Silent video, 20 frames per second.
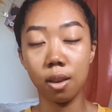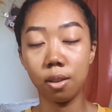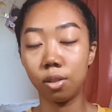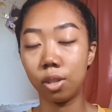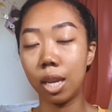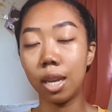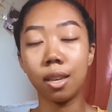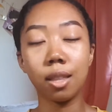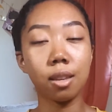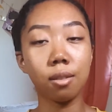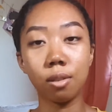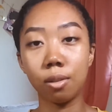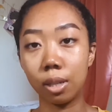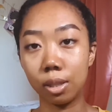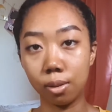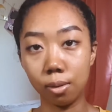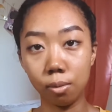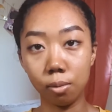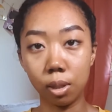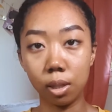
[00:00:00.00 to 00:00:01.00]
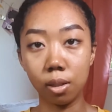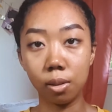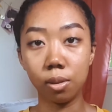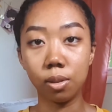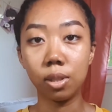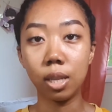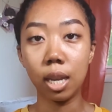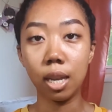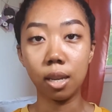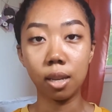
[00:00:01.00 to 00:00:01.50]
take it as you will,
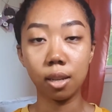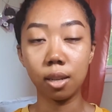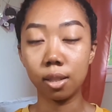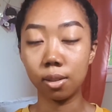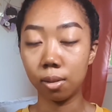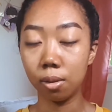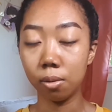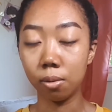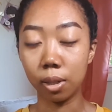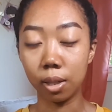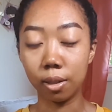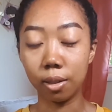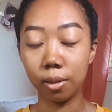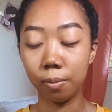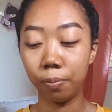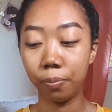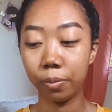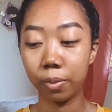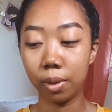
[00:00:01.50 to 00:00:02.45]
take it as you will.